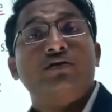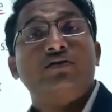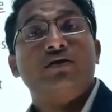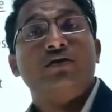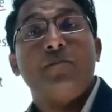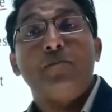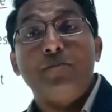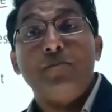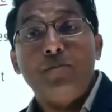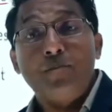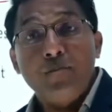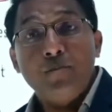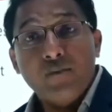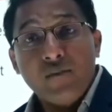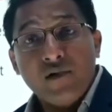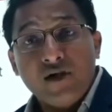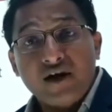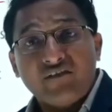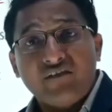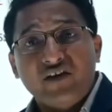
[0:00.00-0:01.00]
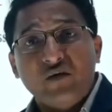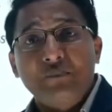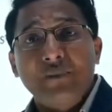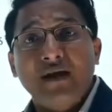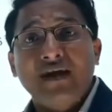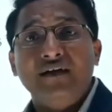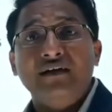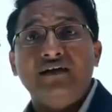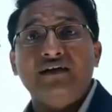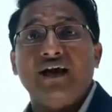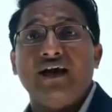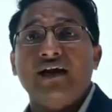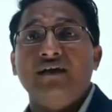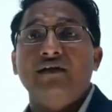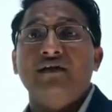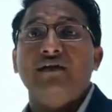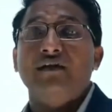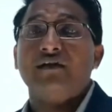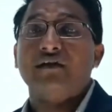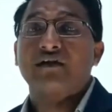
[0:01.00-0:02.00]
the government
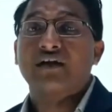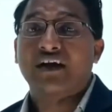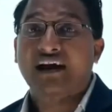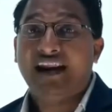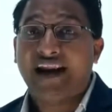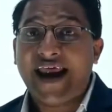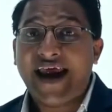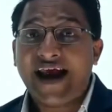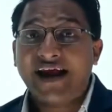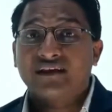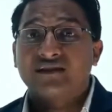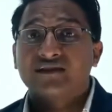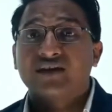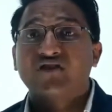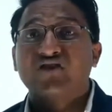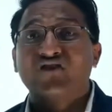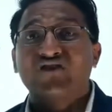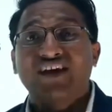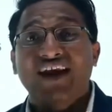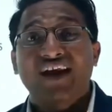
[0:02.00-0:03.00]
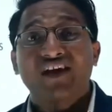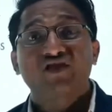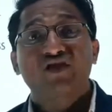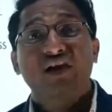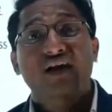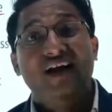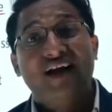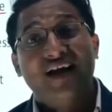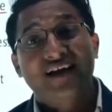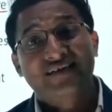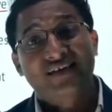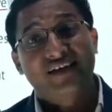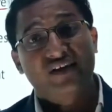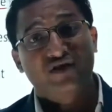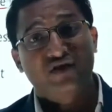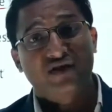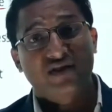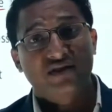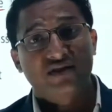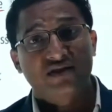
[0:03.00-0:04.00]
can track the financial
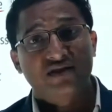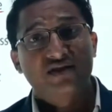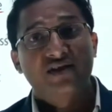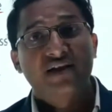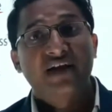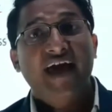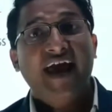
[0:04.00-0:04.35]
transactions,